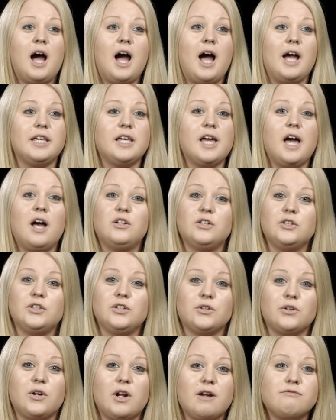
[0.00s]
I
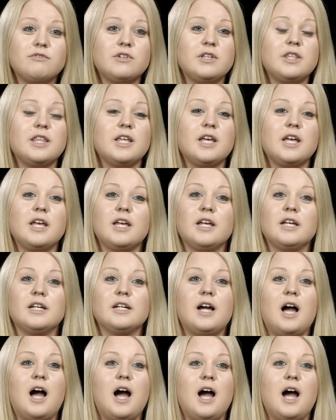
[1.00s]
calendar everything.